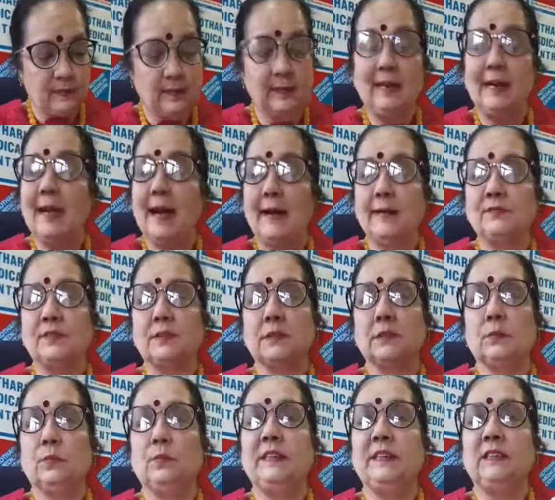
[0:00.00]
gloves
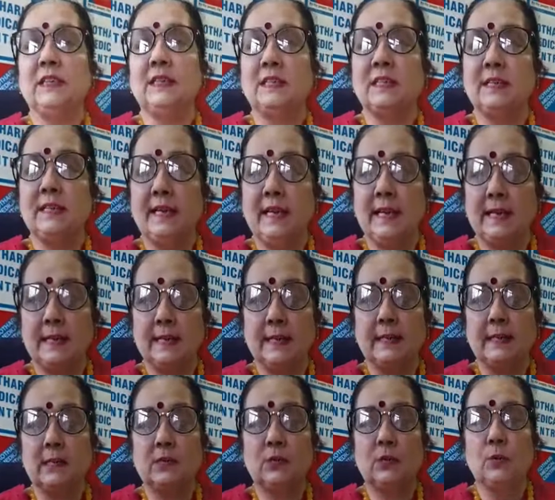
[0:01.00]
which is
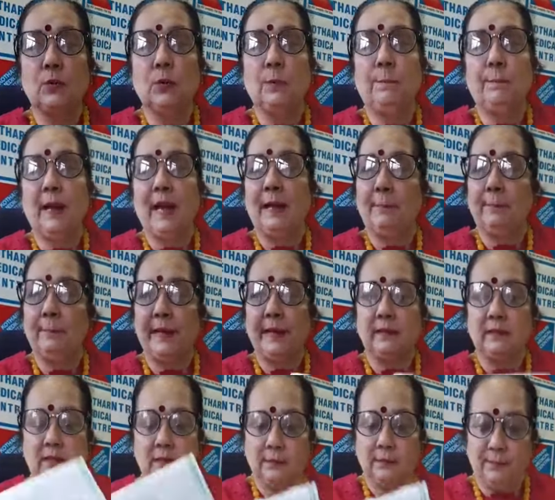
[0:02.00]
needed to
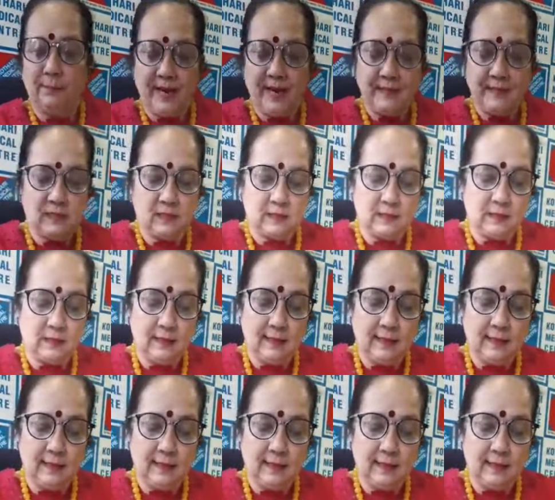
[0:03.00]
palpate the breast.